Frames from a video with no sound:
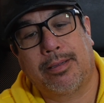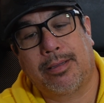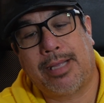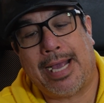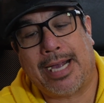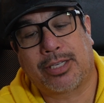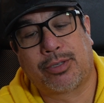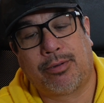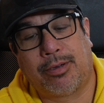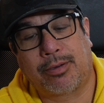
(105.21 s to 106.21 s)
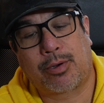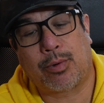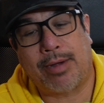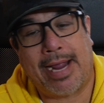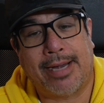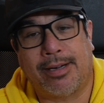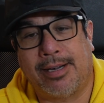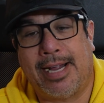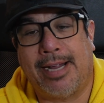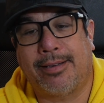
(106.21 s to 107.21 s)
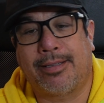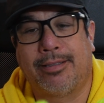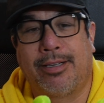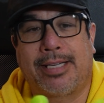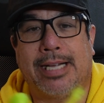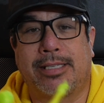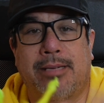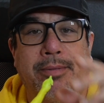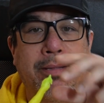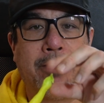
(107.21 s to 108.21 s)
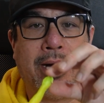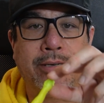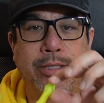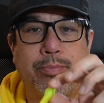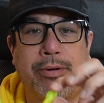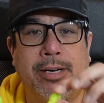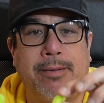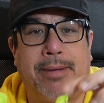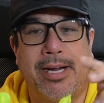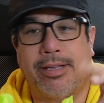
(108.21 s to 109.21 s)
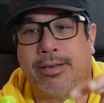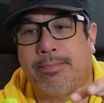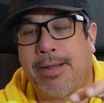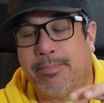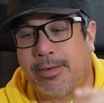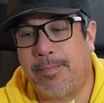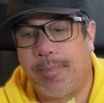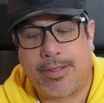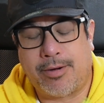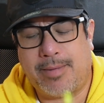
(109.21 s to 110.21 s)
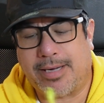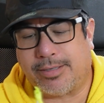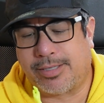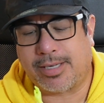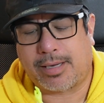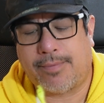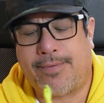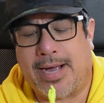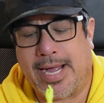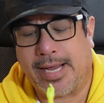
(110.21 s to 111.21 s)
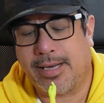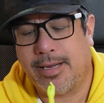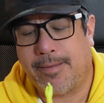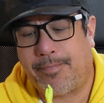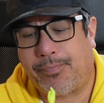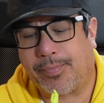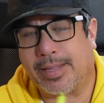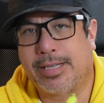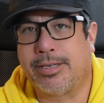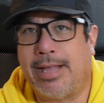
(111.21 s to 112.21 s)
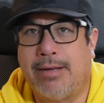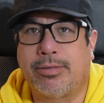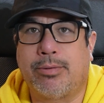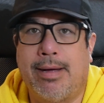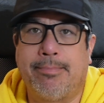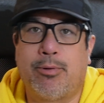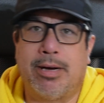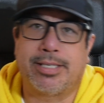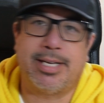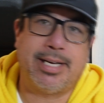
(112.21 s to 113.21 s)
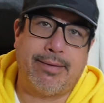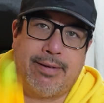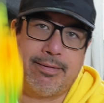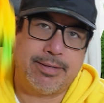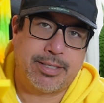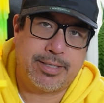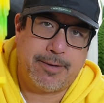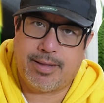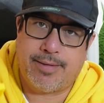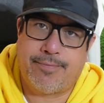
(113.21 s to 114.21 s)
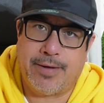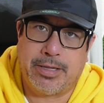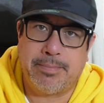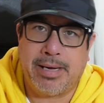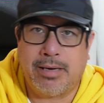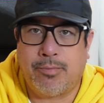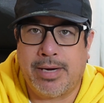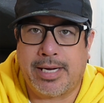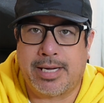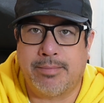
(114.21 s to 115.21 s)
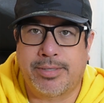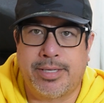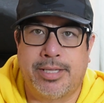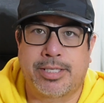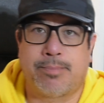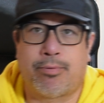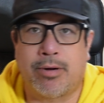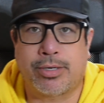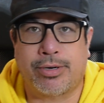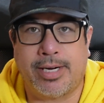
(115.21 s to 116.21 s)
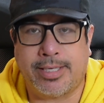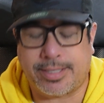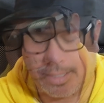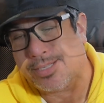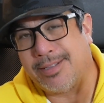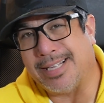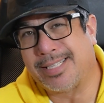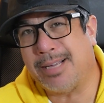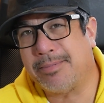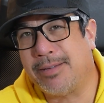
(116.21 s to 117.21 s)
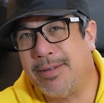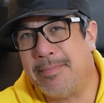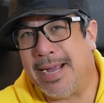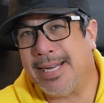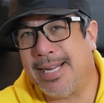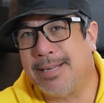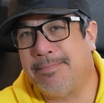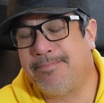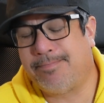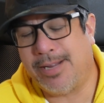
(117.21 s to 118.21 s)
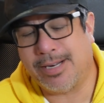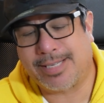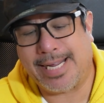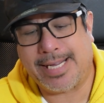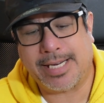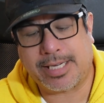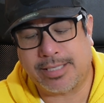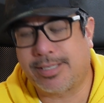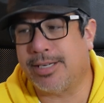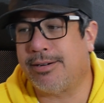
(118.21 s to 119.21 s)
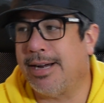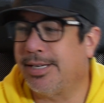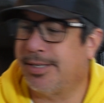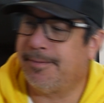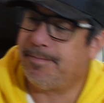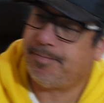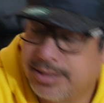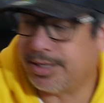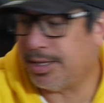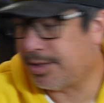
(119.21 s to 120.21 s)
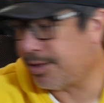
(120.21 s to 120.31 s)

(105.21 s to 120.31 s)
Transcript: the actual creator and I looked at some of the models printed by other people, their models looked fine. So that's why I'm questioning if it was the filament when it comes to the support trees. So that's something we might need to, take into consideration. So the